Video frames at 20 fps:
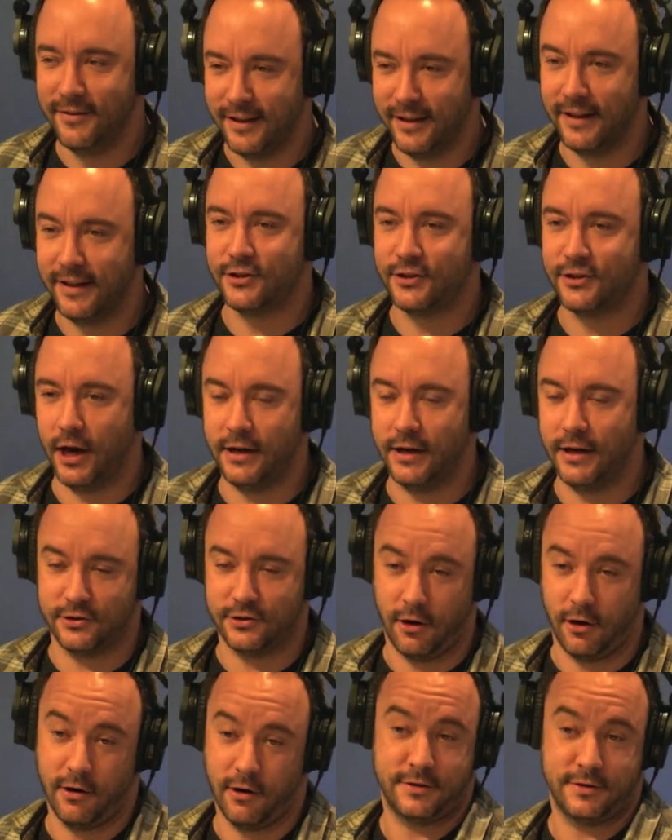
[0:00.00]
Then
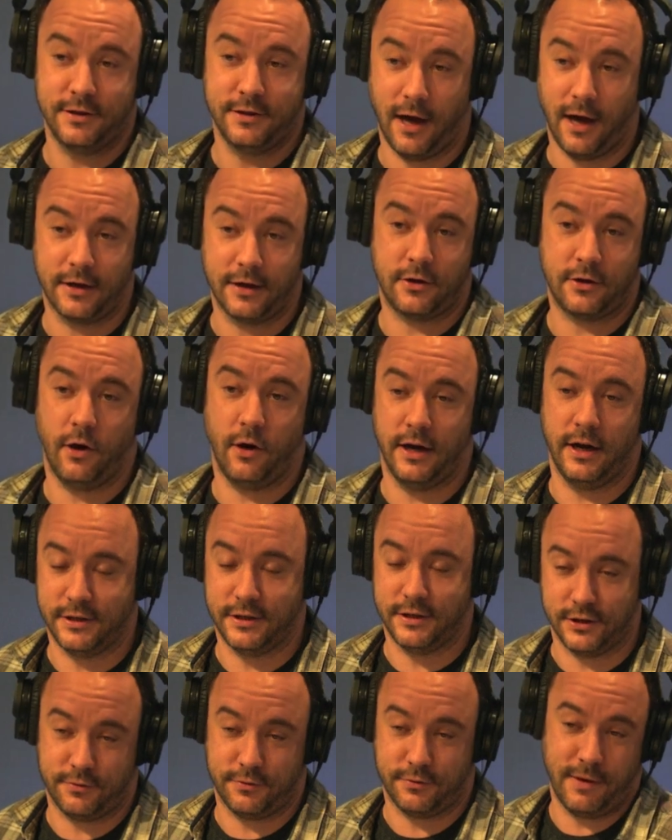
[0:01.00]
chances are it's not quite.
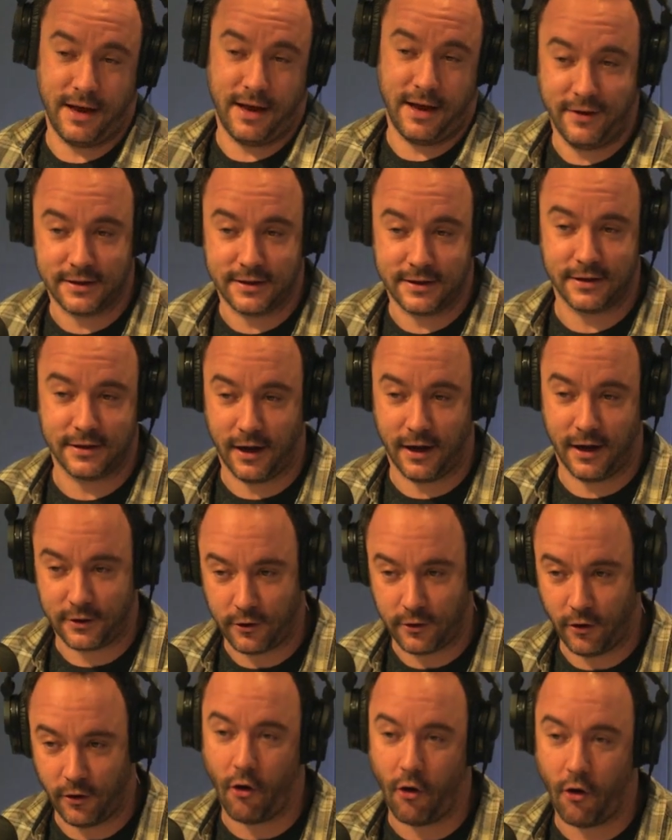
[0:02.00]
It's just maybe it's
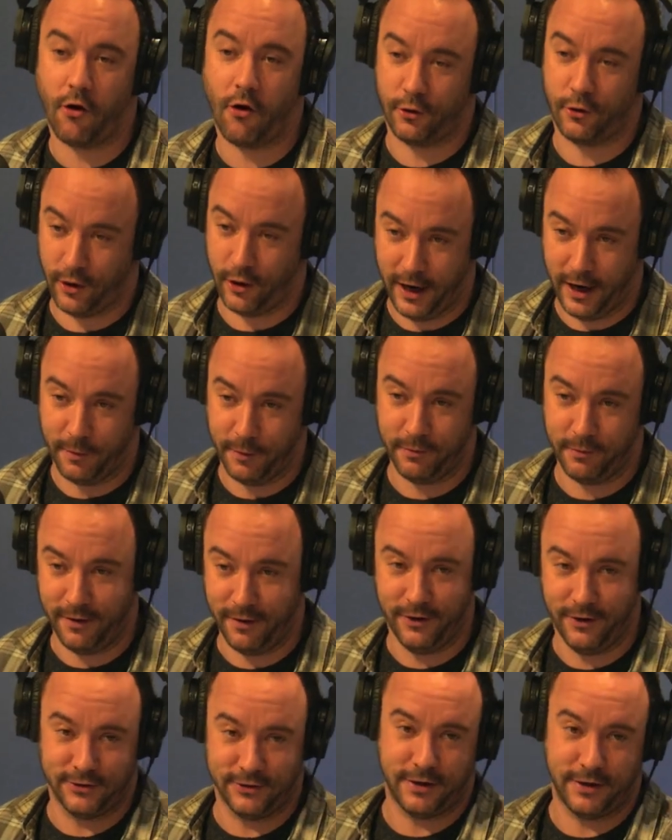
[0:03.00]
not all crap.
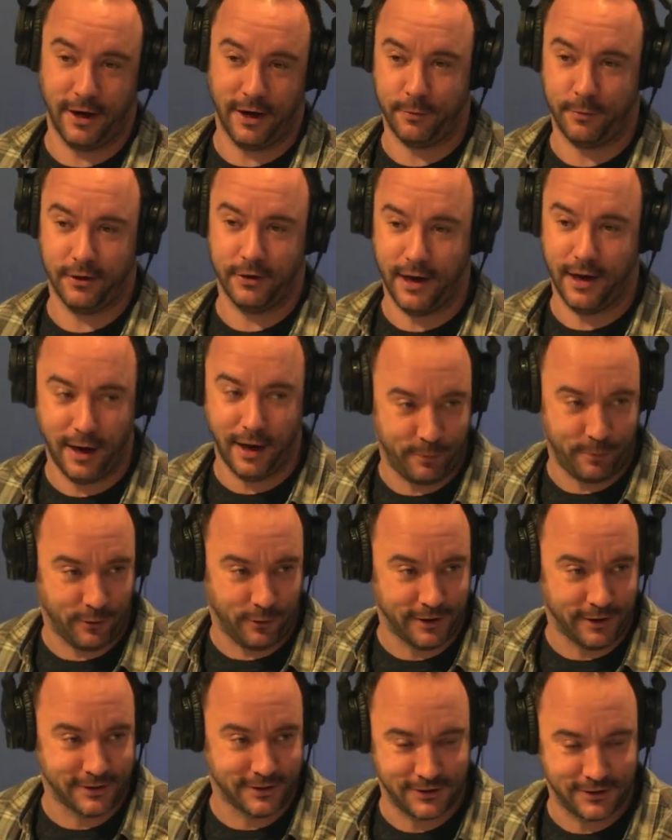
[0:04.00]
Maybe there's a couple of high
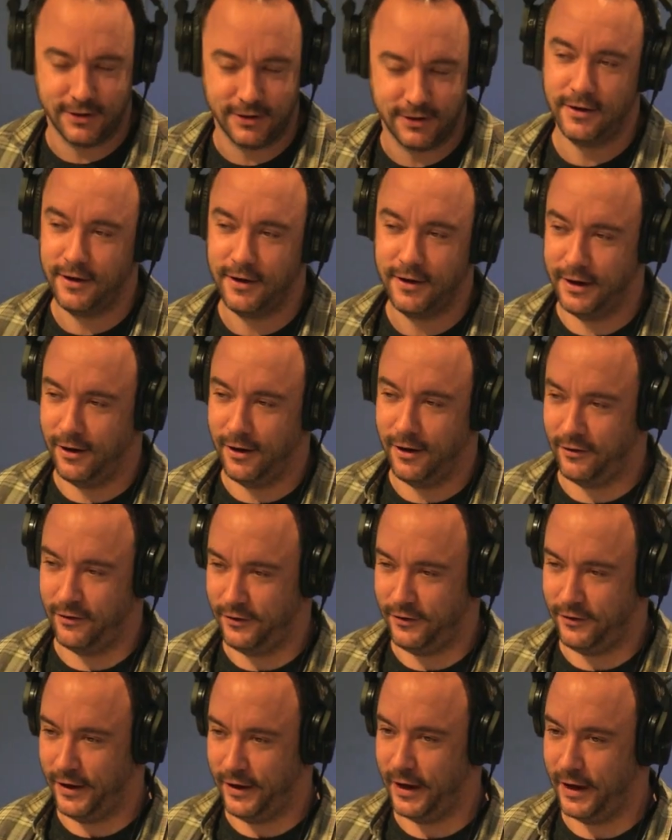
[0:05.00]
points, and other
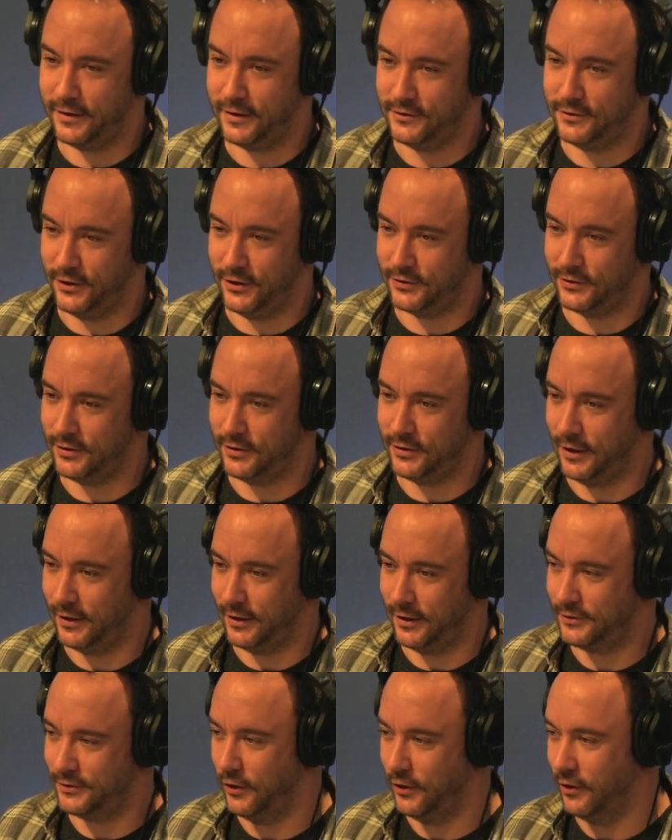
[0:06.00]
than that, just a
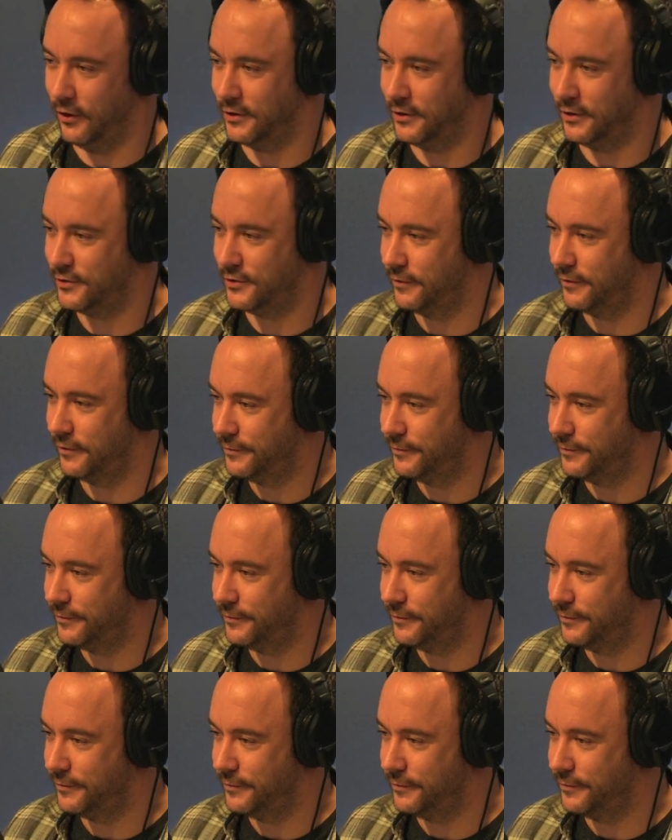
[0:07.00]
lot of turds.